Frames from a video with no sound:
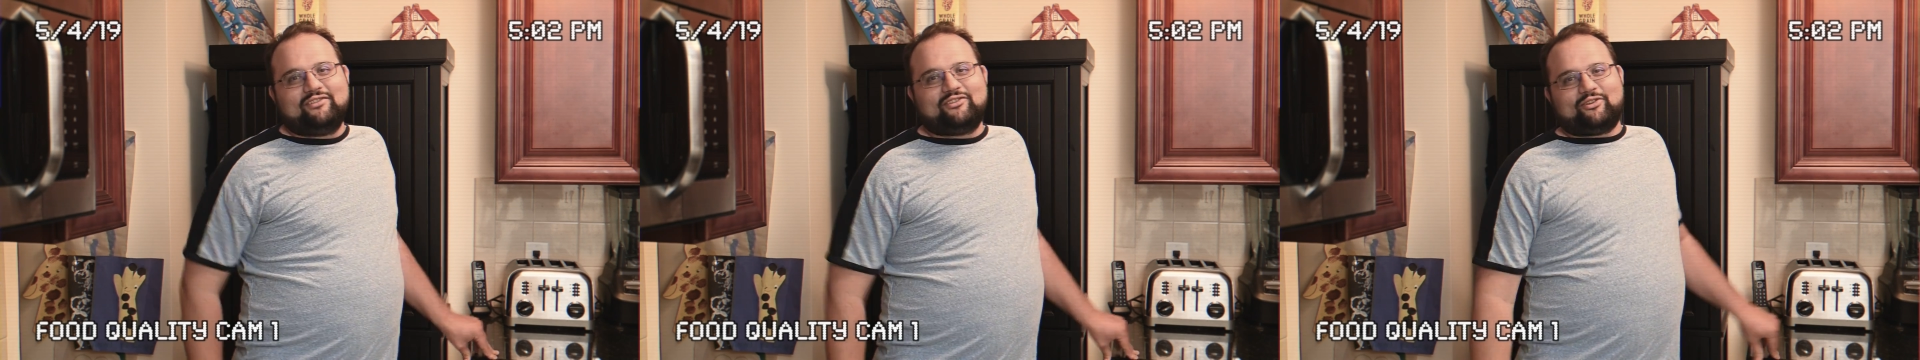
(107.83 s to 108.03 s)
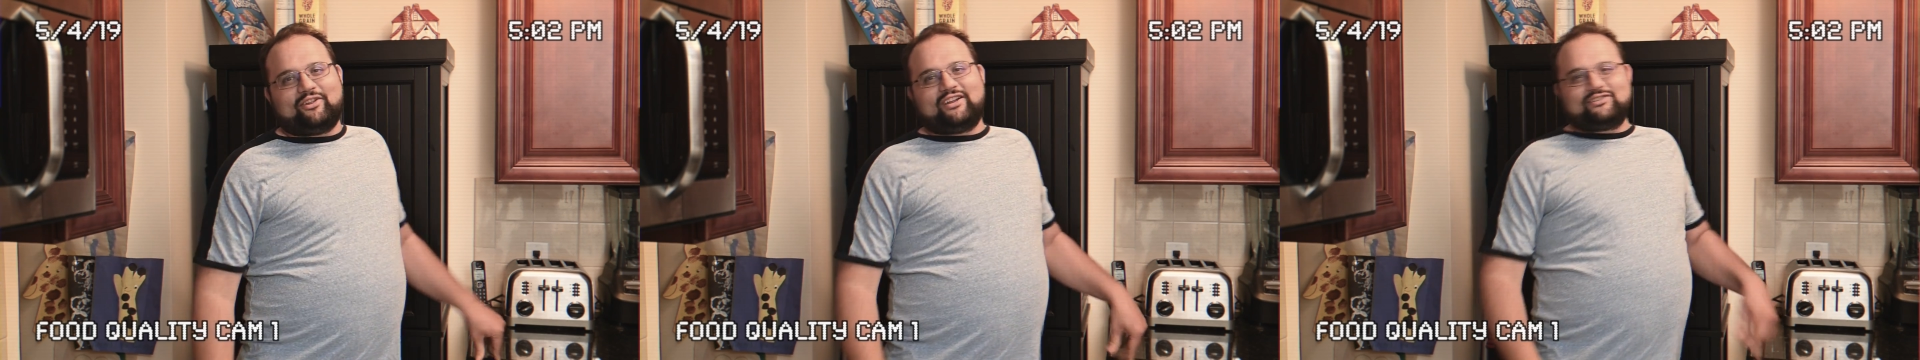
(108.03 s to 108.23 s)

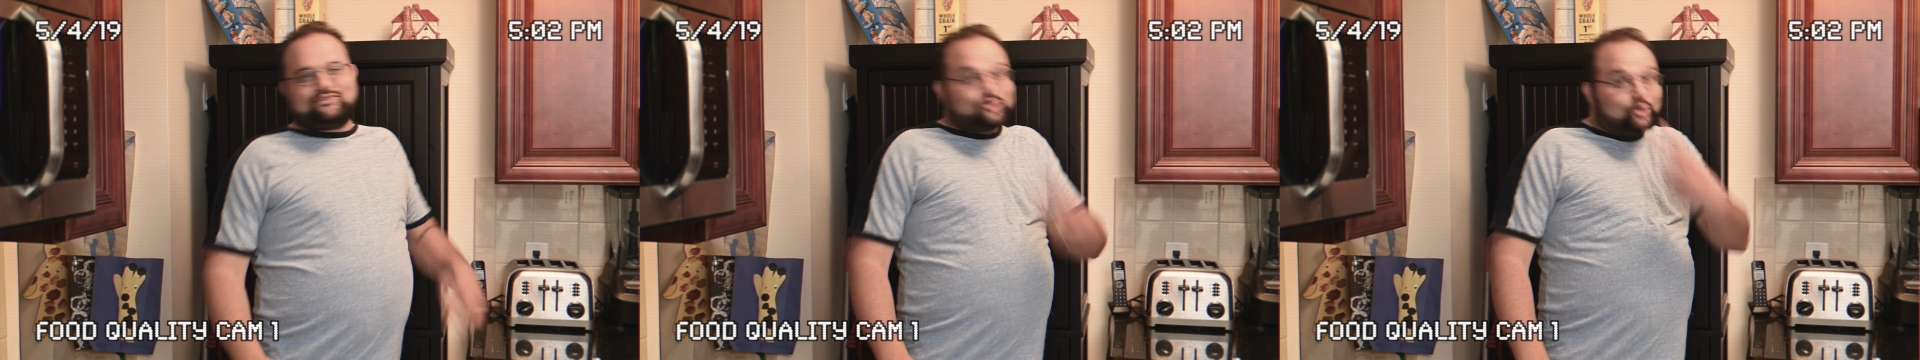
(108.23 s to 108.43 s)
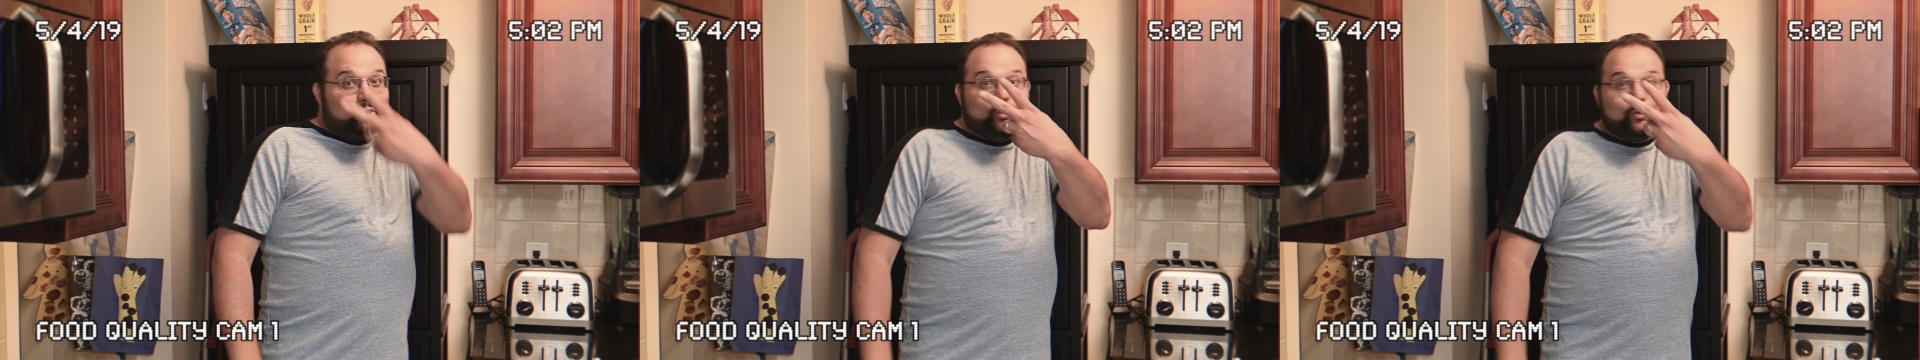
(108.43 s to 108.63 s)
So that's
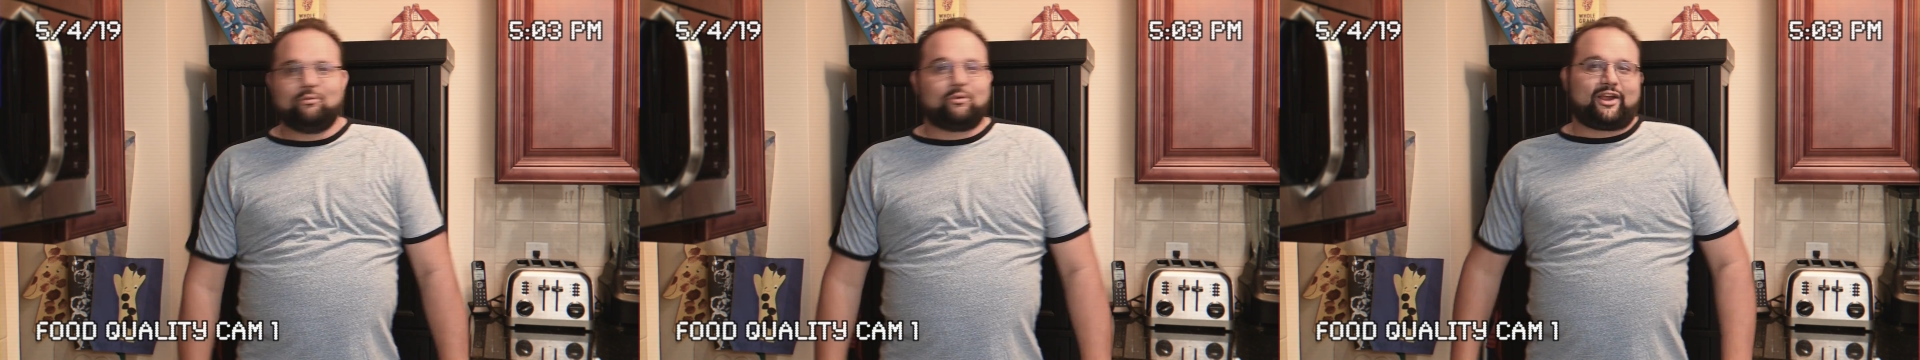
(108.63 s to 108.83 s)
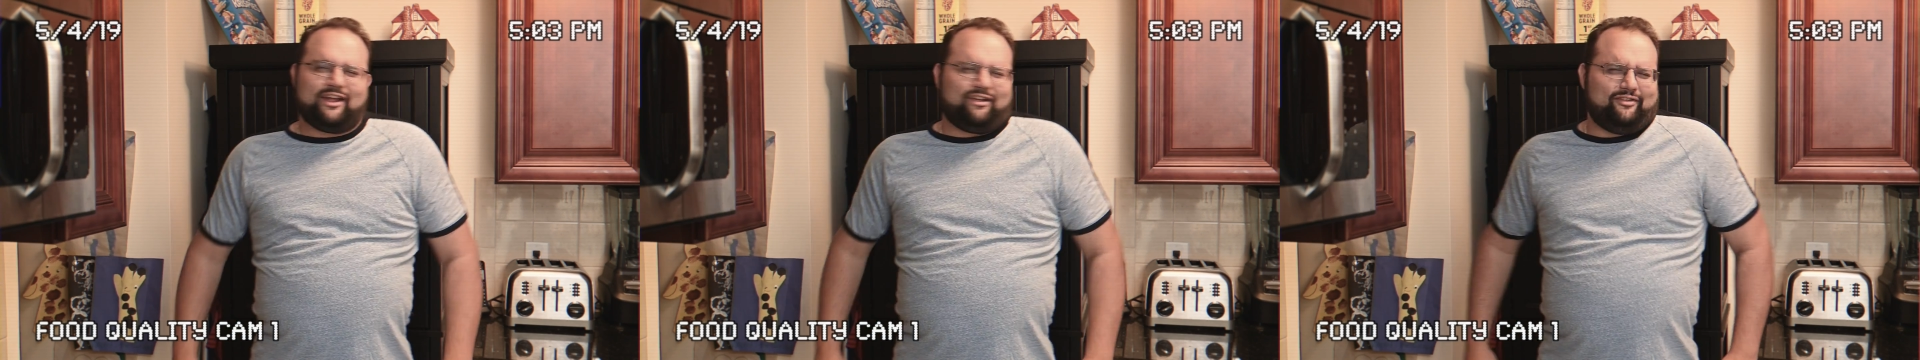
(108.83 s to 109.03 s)
two.
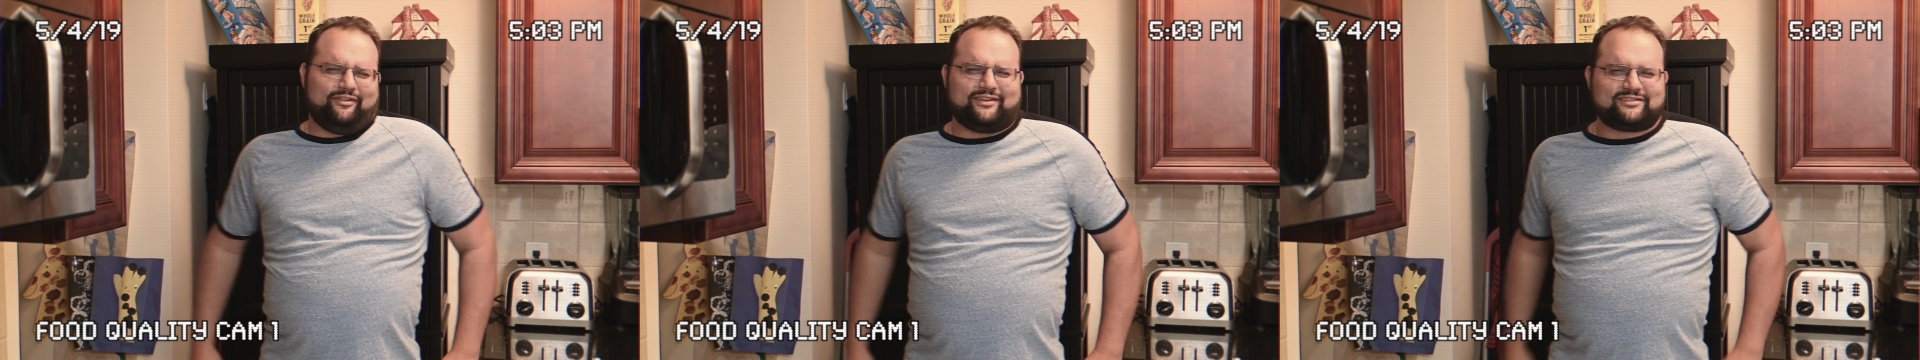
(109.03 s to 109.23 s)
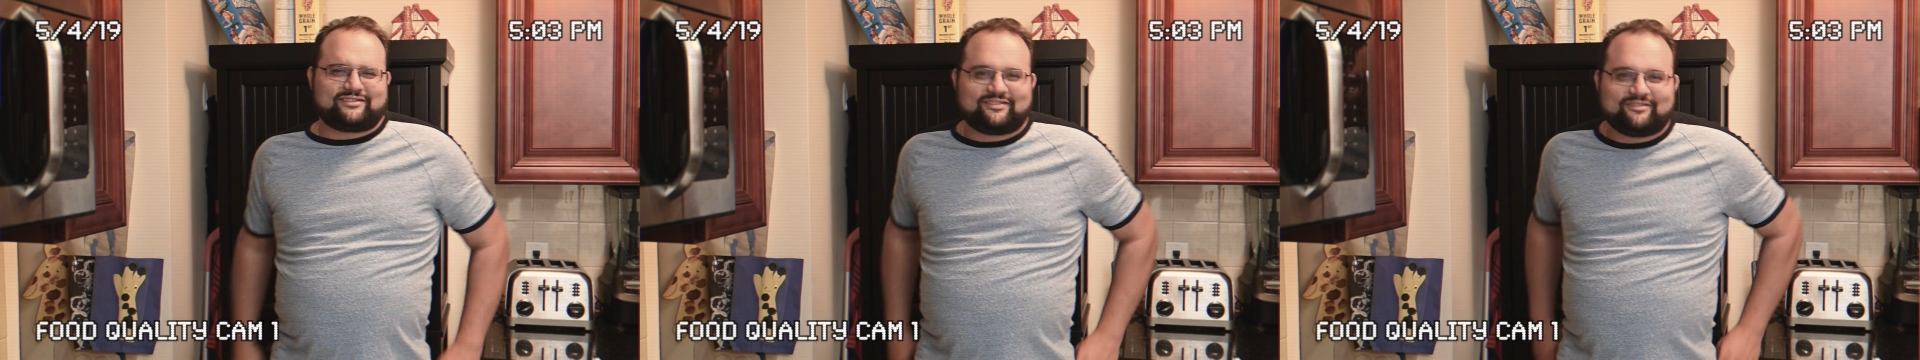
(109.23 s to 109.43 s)
We're killing
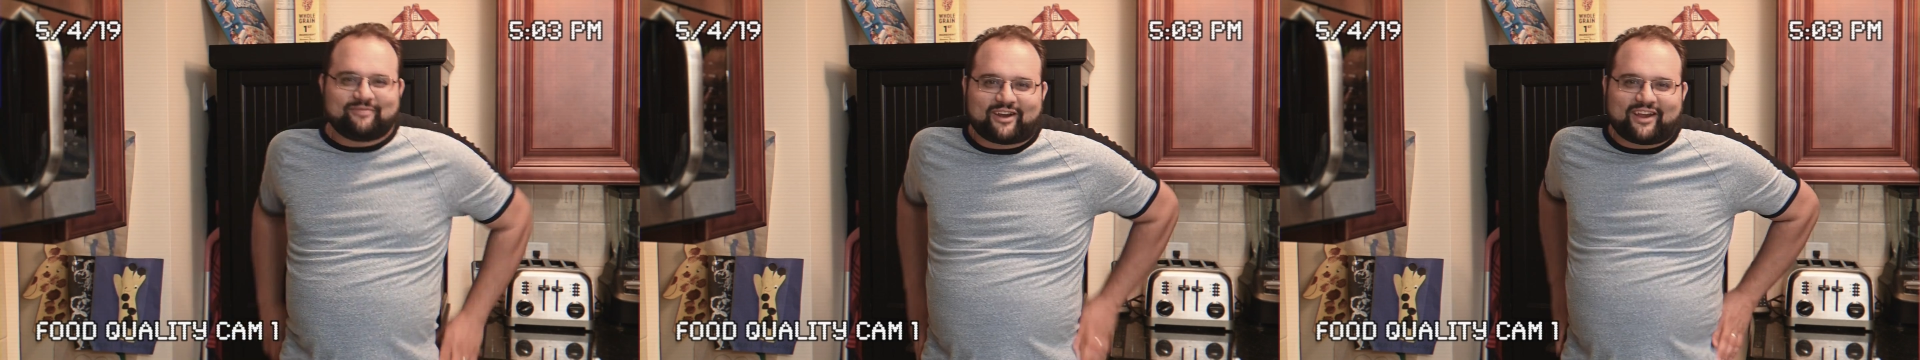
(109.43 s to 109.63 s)
this.